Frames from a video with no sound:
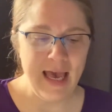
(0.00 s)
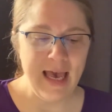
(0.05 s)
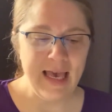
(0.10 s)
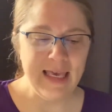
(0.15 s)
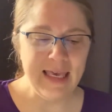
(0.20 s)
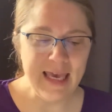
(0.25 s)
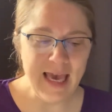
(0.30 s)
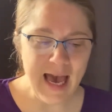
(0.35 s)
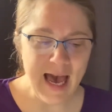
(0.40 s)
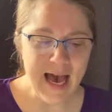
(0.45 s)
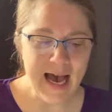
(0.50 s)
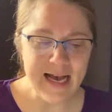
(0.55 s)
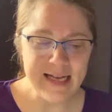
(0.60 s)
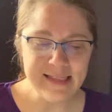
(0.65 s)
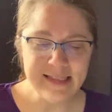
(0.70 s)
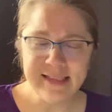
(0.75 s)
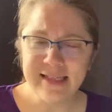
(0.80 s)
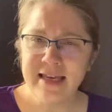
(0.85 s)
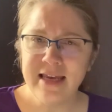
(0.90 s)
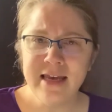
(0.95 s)

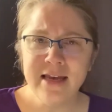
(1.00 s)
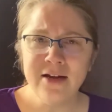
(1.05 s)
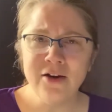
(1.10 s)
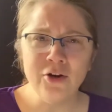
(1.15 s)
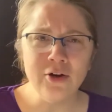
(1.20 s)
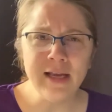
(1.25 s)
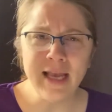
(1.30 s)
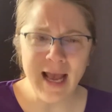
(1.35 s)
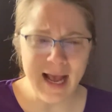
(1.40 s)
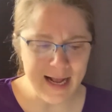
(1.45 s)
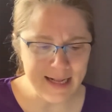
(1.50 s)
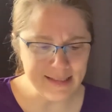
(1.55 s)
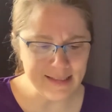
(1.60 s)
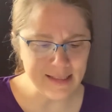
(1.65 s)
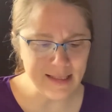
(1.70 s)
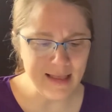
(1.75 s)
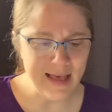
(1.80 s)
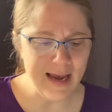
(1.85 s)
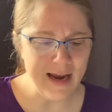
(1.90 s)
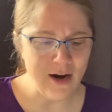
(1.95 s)
Cats here, cats
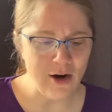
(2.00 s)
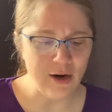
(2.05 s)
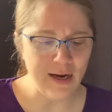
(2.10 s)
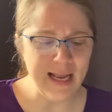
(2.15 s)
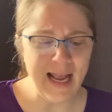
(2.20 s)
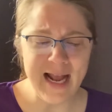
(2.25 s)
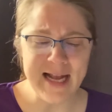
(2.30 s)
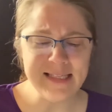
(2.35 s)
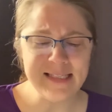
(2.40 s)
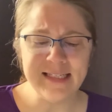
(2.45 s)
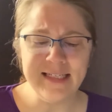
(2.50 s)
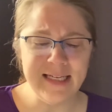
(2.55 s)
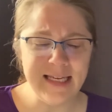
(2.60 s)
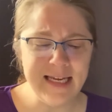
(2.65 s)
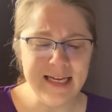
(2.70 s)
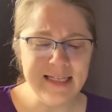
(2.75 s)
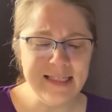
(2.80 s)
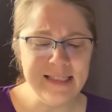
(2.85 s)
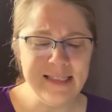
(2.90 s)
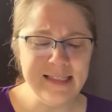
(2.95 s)
there, cats and
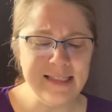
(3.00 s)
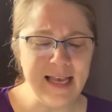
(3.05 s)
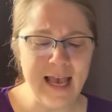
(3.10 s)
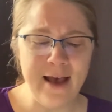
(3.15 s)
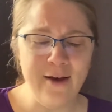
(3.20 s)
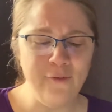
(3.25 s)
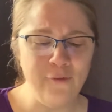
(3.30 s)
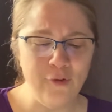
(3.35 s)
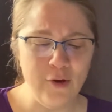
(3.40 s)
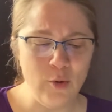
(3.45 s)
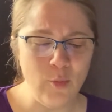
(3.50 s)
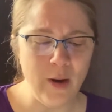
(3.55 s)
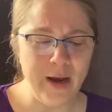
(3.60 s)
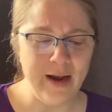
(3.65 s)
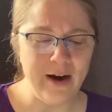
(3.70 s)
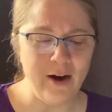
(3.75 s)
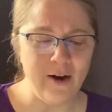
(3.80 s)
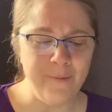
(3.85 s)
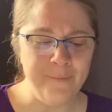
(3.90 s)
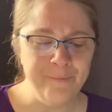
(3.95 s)
kittens
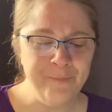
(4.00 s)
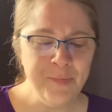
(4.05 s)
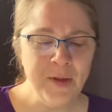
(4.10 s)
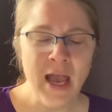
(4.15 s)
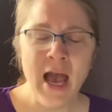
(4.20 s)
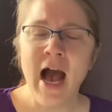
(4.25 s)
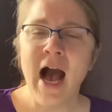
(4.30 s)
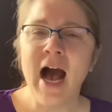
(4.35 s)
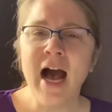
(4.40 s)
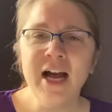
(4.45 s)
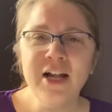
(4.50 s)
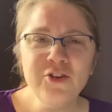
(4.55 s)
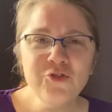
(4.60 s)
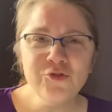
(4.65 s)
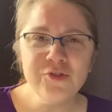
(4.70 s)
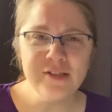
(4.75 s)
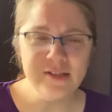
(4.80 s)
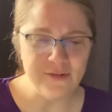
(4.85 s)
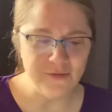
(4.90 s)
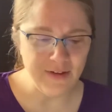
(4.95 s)
everywhere.
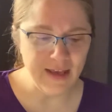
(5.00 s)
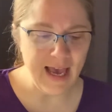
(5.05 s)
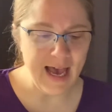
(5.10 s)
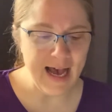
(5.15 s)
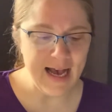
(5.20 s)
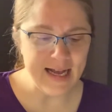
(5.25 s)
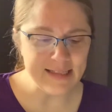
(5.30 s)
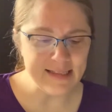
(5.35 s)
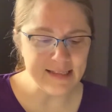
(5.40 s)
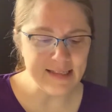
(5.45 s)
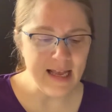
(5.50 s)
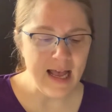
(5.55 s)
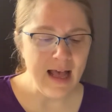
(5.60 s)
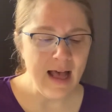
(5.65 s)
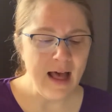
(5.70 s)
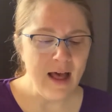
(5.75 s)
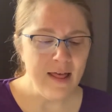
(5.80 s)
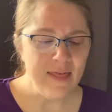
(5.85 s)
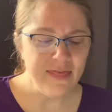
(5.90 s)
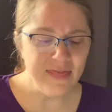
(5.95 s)
Hundreds of cats,
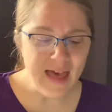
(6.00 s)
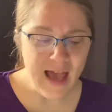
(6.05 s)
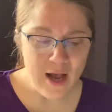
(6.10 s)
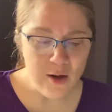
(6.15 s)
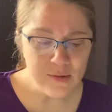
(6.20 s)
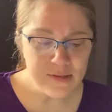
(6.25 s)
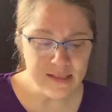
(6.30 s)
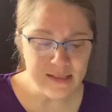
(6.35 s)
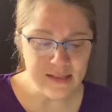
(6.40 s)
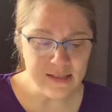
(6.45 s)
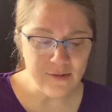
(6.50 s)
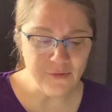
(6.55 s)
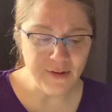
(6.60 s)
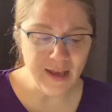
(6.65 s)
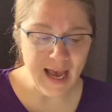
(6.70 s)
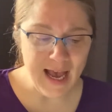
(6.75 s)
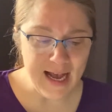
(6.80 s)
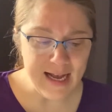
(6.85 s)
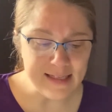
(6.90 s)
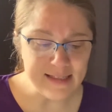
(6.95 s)
thousands of
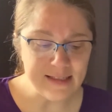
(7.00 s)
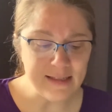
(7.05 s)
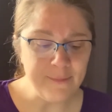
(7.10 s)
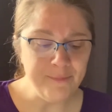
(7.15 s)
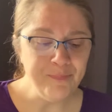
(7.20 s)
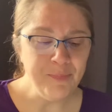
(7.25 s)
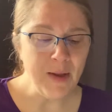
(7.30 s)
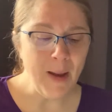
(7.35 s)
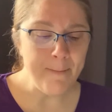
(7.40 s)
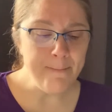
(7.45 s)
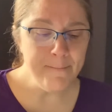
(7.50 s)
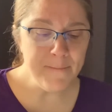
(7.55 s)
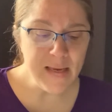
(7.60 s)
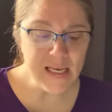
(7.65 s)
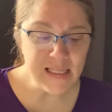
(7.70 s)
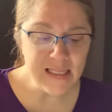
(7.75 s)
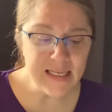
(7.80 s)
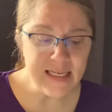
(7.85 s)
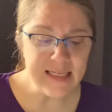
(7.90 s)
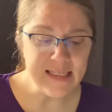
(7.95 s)
cats,
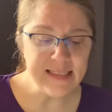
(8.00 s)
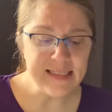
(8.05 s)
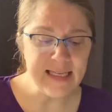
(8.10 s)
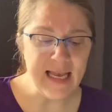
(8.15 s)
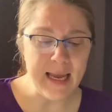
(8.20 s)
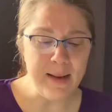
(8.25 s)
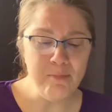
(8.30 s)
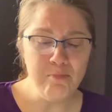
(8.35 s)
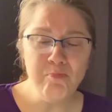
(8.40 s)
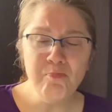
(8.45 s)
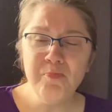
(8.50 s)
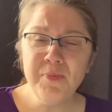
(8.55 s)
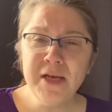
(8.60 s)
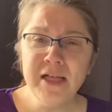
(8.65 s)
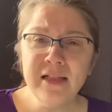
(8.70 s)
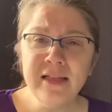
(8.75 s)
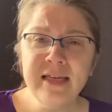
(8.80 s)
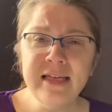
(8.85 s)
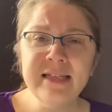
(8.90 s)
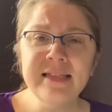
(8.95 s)
millions and
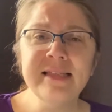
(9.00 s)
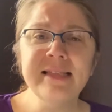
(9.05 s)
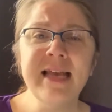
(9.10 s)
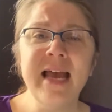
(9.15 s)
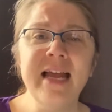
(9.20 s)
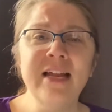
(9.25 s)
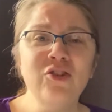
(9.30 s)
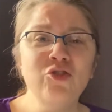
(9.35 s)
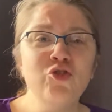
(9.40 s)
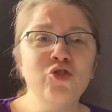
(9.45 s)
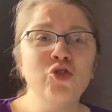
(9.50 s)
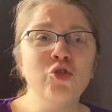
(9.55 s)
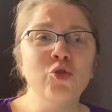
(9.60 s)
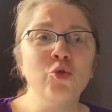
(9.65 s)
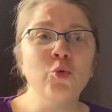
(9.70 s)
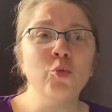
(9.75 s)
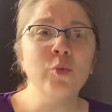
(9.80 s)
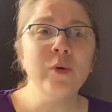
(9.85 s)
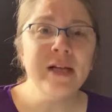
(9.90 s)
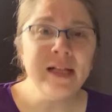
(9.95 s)
billions and
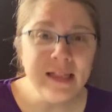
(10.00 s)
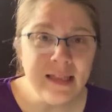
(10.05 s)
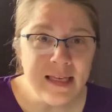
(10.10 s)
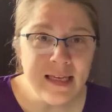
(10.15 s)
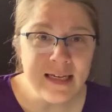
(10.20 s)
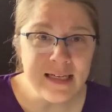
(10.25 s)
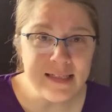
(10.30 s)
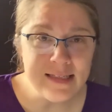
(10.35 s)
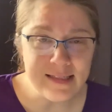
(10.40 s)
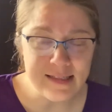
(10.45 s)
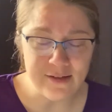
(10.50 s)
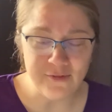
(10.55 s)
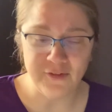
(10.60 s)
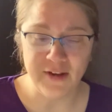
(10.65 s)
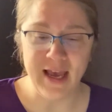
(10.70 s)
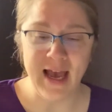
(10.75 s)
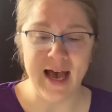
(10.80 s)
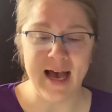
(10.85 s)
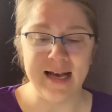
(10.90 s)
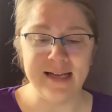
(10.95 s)
trillions of
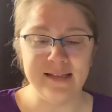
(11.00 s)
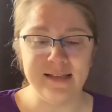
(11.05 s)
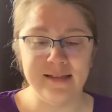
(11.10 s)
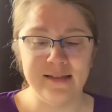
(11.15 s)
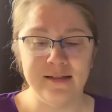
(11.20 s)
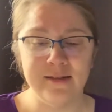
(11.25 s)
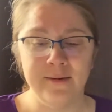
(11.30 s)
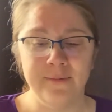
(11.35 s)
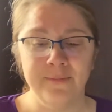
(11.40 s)
cats.